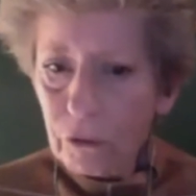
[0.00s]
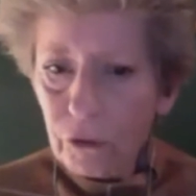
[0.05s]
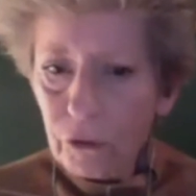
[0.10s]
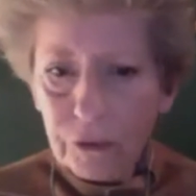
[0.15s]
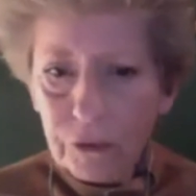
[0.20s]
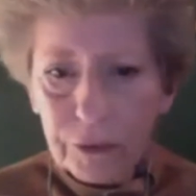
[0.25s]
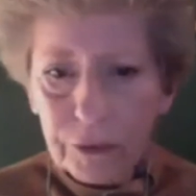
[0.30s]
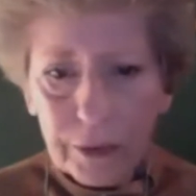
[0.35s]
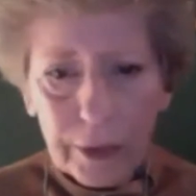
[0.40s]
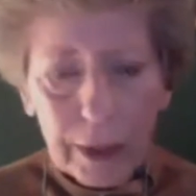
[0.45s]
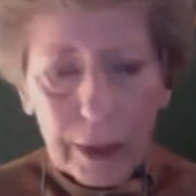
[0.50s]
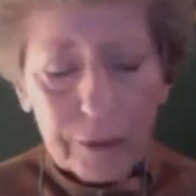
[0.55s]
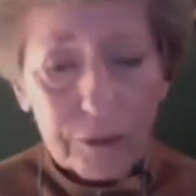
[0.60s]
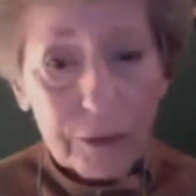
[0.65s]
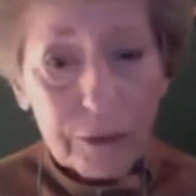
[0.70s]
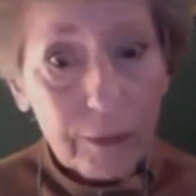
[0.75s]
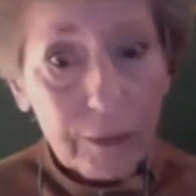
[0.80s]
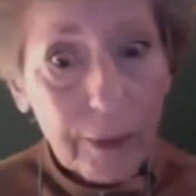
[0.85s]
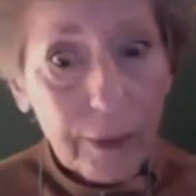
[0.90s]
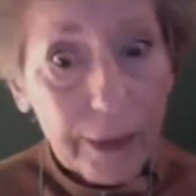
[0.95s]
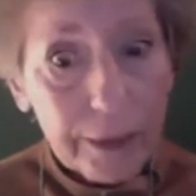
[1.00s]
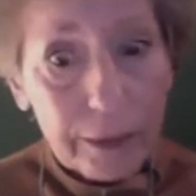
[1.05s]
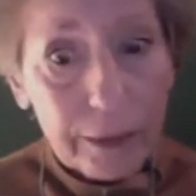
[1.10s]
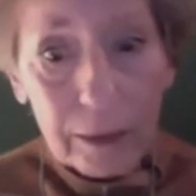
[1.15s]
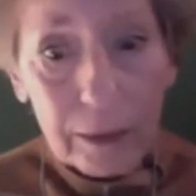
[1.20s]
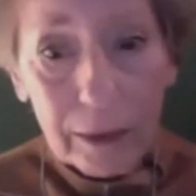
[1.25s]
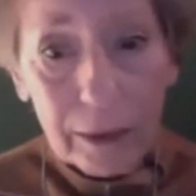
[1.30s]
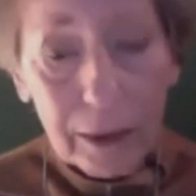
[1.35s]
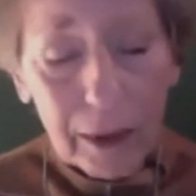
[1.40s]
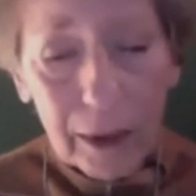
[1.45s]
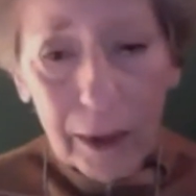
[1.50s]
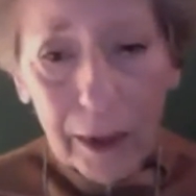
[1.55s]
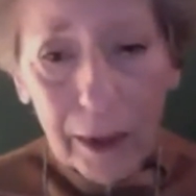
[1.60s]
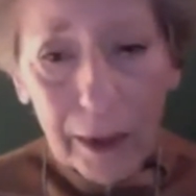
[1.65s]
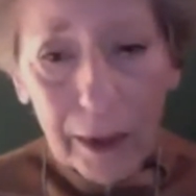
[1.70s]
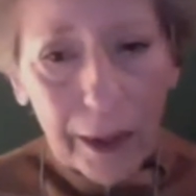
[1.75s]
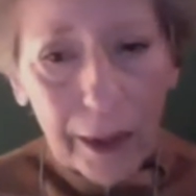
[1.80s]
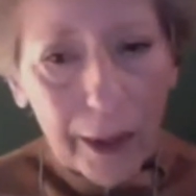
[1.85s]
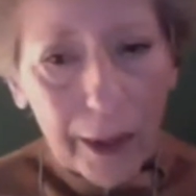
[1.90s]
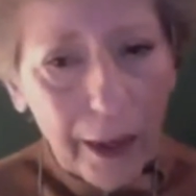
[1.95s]
She said, I see light.
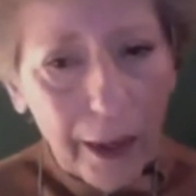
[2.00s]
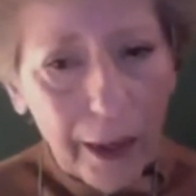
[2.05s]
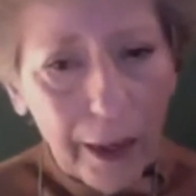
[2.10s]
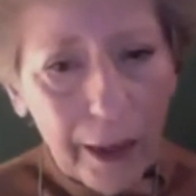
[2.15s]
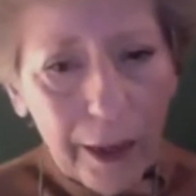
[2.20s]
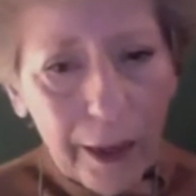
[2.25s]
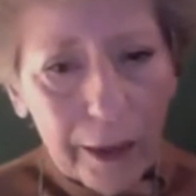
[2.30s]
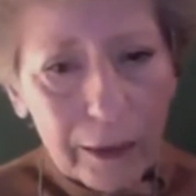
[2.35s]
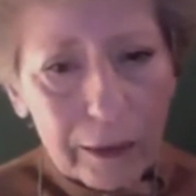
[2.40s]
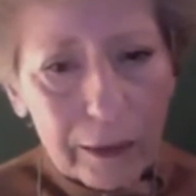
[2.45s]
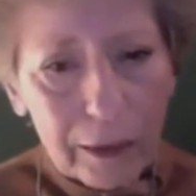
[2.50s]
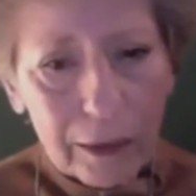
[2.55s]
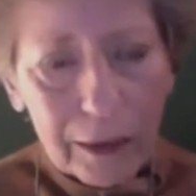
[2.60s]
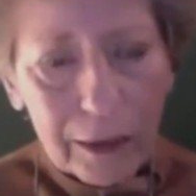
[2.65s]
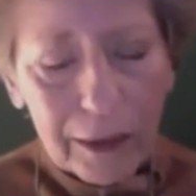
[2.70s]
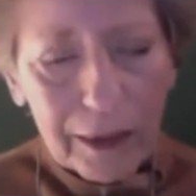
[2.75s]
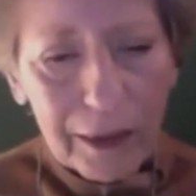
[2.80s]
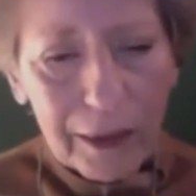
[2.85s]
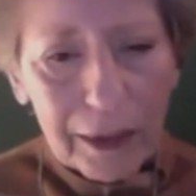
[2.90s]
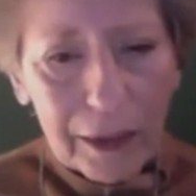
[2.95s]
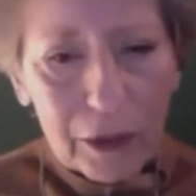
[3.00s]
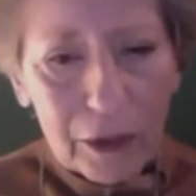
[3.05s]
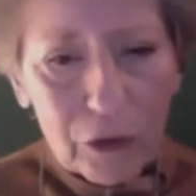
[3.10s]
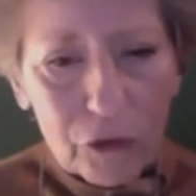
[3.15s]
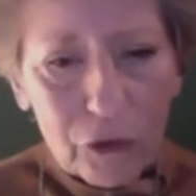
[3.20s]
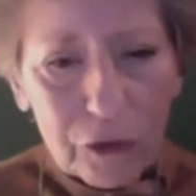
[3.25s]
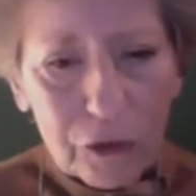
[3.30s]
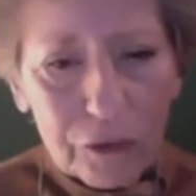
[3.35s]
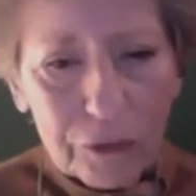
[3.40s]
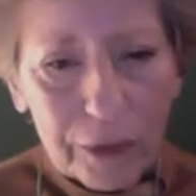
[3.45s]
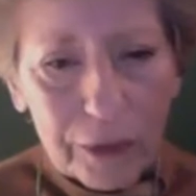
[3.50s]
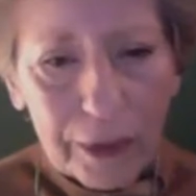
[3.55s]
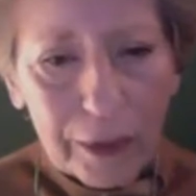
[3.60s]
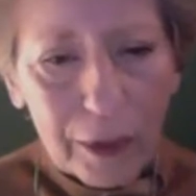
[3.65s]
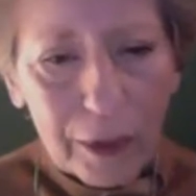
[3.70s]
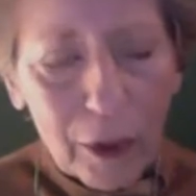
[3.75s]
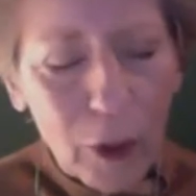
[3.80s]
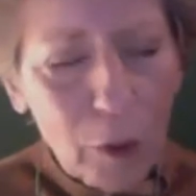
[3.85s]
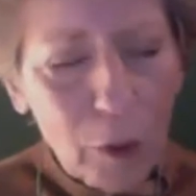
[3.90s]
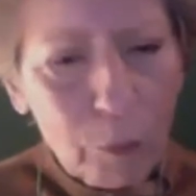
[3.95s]
And she
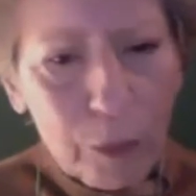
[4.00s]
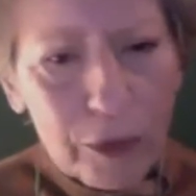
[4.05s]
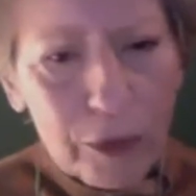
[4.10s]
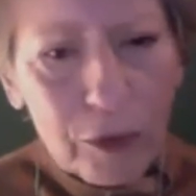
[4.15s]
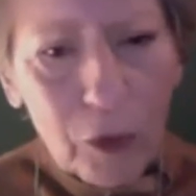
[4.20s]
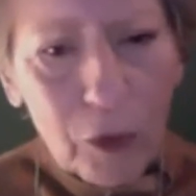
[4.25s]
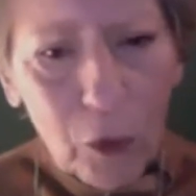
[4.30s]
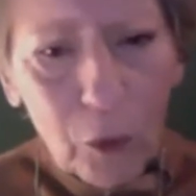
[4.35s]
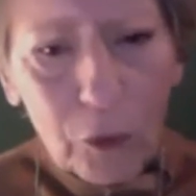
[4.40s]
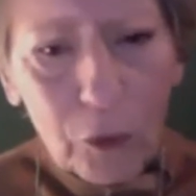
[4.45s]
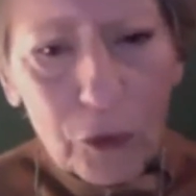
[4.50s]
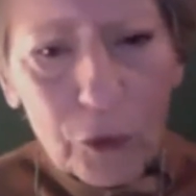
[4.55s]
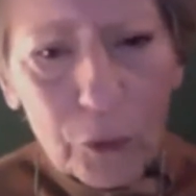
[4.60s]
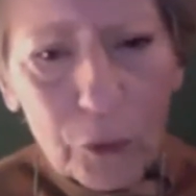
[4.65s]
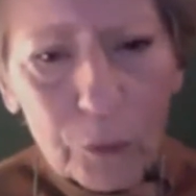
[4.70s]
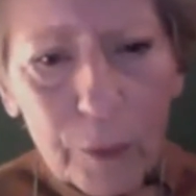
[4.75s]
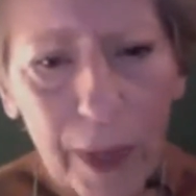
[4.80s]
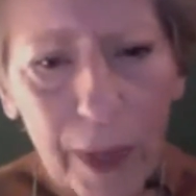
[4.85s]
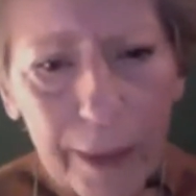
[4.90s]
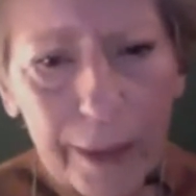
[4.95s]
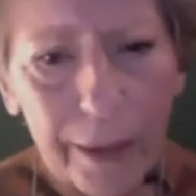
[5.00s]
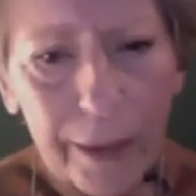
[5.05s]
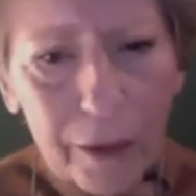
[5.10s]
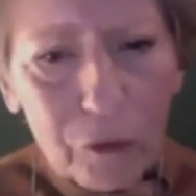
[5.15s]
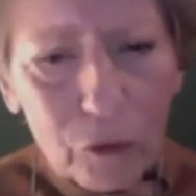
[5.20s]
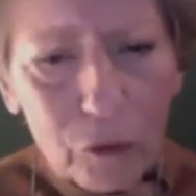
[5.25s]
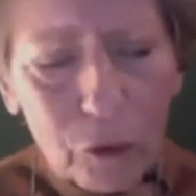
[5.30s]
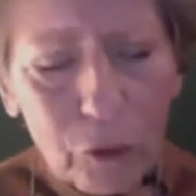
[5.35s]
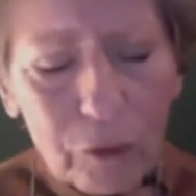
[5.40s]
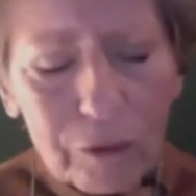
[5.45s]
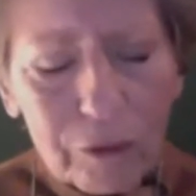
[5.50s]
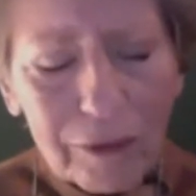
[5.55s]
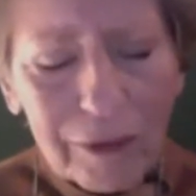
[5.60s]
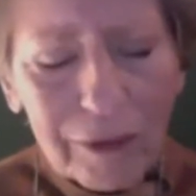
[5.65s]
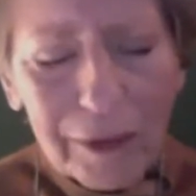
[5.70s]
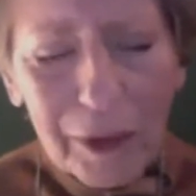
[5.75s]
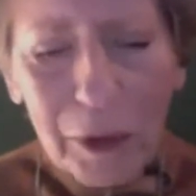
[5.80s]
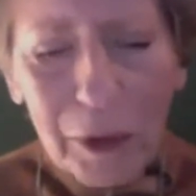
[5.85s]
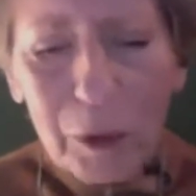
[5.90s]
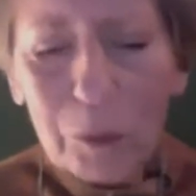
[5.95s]
said, but no, you're my angels.
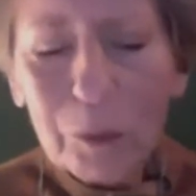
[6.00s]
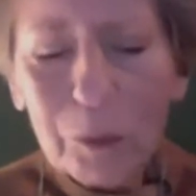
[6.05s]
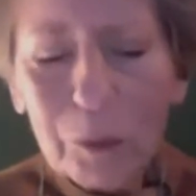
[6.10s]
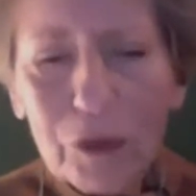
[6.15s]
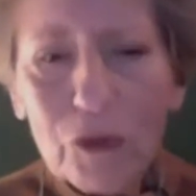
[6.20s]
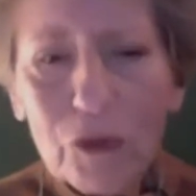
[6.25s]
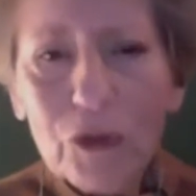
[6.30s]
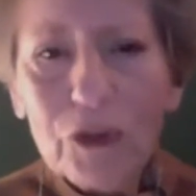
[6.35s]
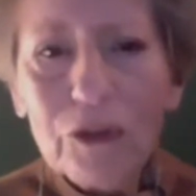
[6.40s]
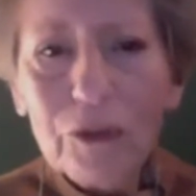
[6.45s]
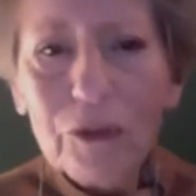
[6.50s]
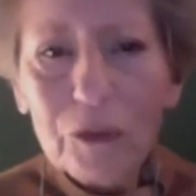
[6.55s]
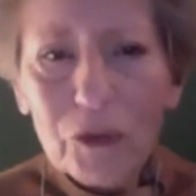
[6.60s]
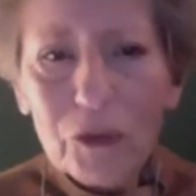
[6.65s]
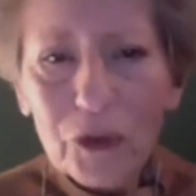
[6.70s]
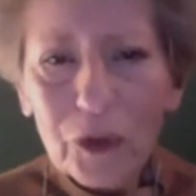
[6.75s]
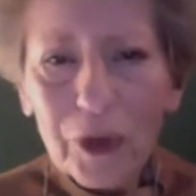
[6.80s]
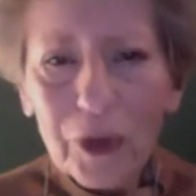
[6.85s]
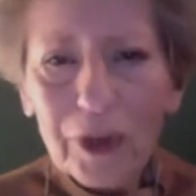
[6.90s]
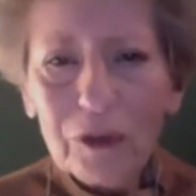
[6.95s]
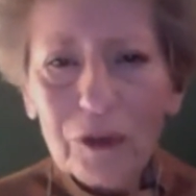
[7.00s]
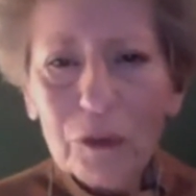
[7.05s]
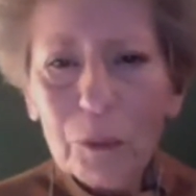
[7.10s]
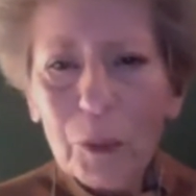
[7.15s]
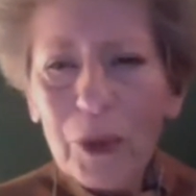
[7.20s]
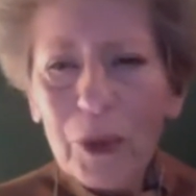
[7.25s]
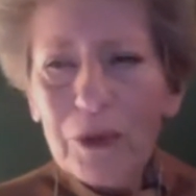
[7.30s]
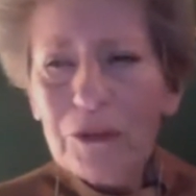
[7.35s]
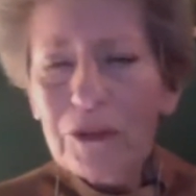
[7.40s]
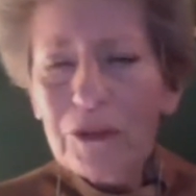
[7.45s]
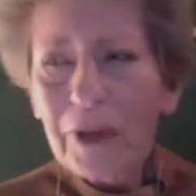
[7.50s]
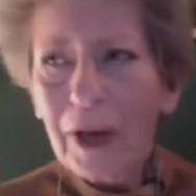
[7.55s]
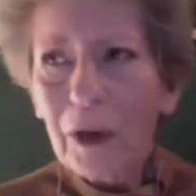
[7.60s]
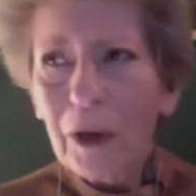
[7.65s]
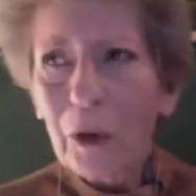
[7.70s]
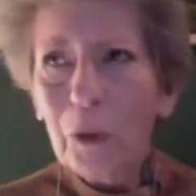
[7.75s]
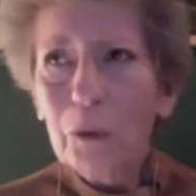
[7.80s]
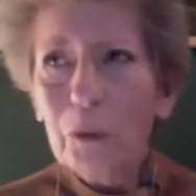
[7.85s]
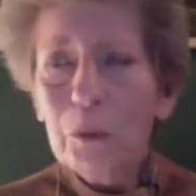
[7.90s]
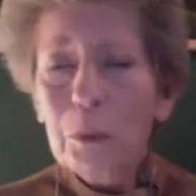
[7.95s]
But she expressed
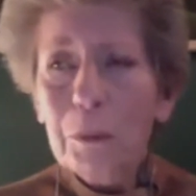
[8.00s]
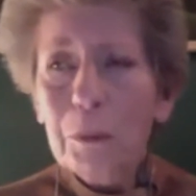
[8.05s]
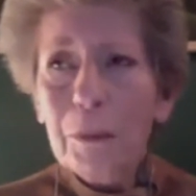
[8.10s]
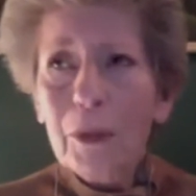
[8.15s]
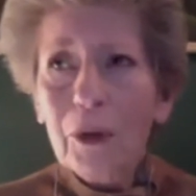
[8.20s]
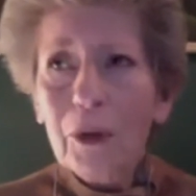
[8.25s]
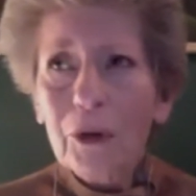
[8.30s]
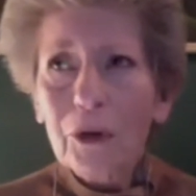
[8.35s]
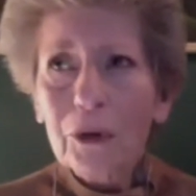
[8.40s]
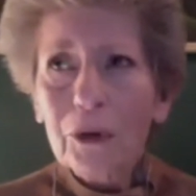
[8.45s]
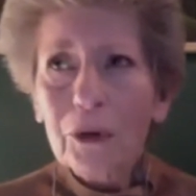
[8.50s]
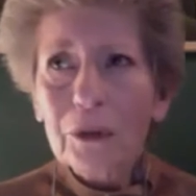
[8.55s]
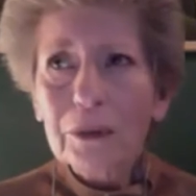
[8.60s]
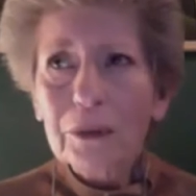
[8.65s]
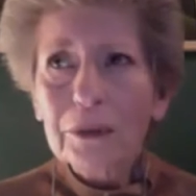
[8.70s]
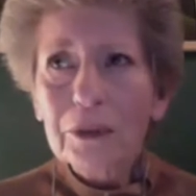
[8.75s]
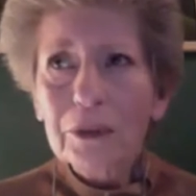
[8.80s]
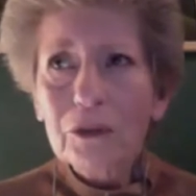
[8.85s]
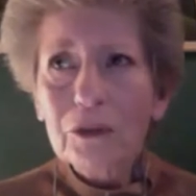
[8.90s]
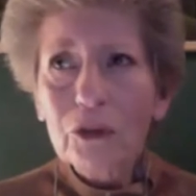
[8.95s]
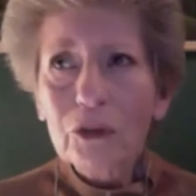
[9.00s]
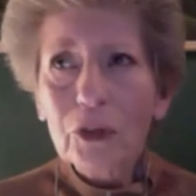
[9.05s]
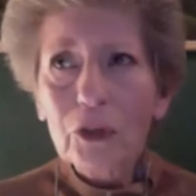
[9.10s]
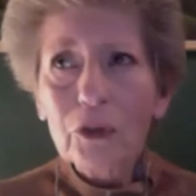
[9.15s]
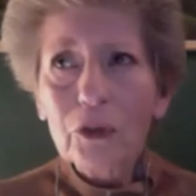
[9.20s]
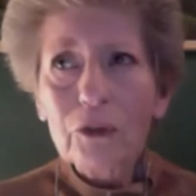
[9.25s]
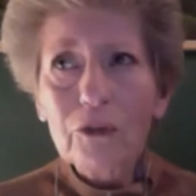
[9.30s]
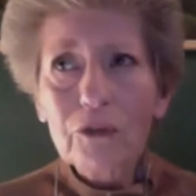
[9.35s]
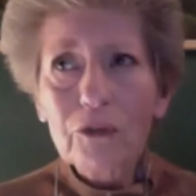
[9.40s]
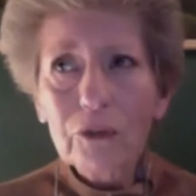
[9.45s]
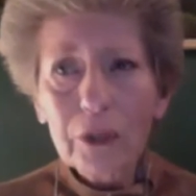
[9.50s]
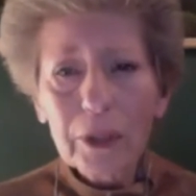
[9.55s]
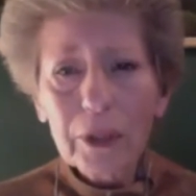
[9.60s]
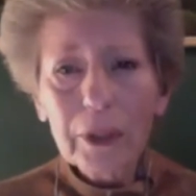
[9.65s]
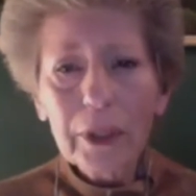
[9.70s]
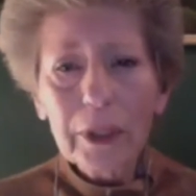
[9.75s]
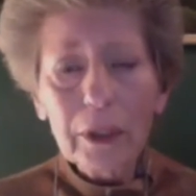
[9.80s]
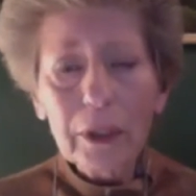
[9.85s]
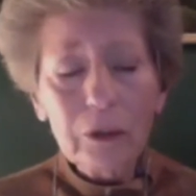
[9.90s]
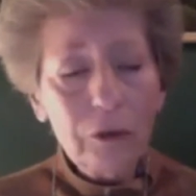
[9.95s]
how she could
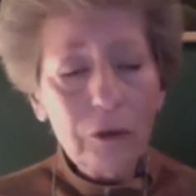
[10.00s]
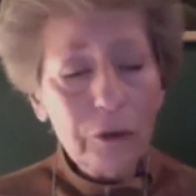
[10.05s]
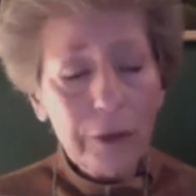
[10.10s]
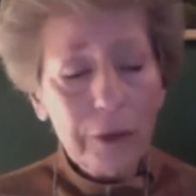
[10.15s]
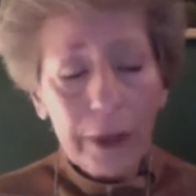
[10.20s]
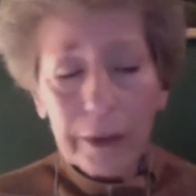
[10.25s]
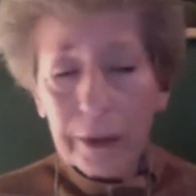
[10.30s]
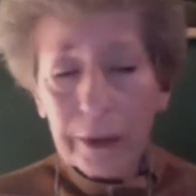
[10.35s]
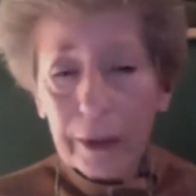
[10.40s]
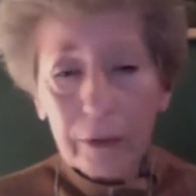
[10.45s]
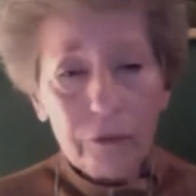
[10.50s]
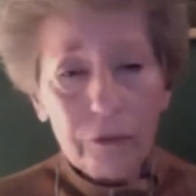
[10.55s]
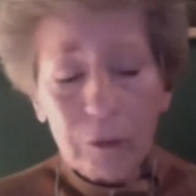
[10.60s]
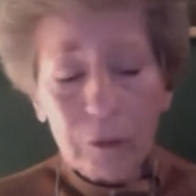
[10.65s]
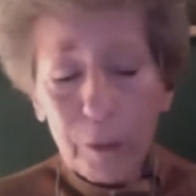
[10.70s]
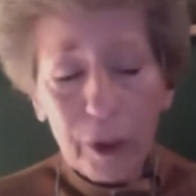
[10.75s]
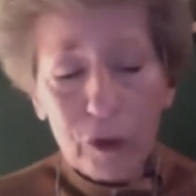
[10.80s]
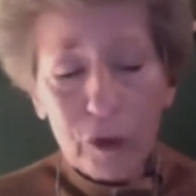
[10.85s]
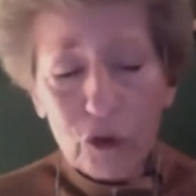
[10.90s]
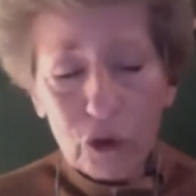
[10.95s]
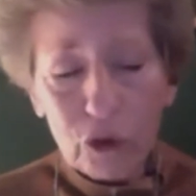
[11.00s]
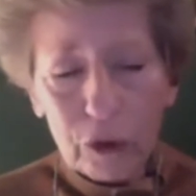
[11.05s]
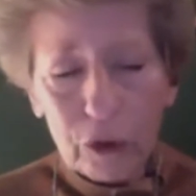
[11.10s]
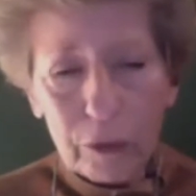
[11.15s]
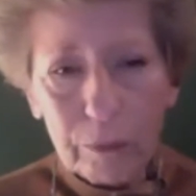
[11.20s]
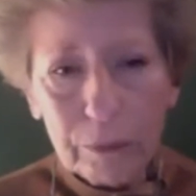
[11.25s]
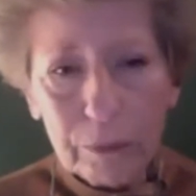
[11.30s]
see into that next dimension.